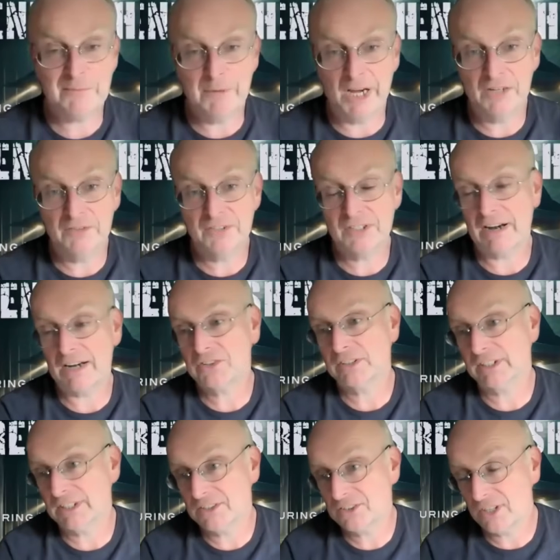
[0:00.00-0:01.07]
him over
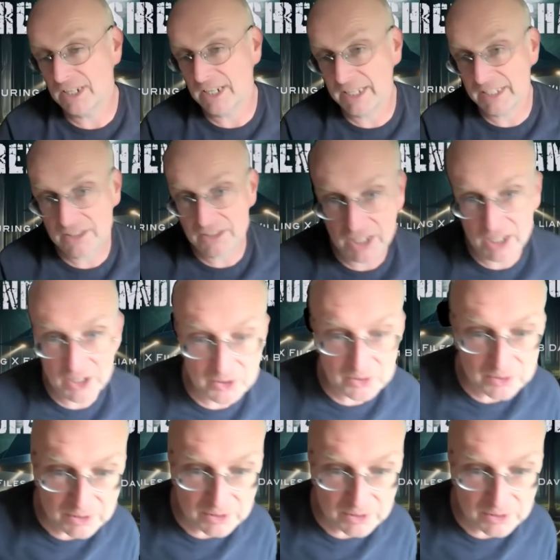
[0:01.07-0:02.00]
actually. So I'll let you know.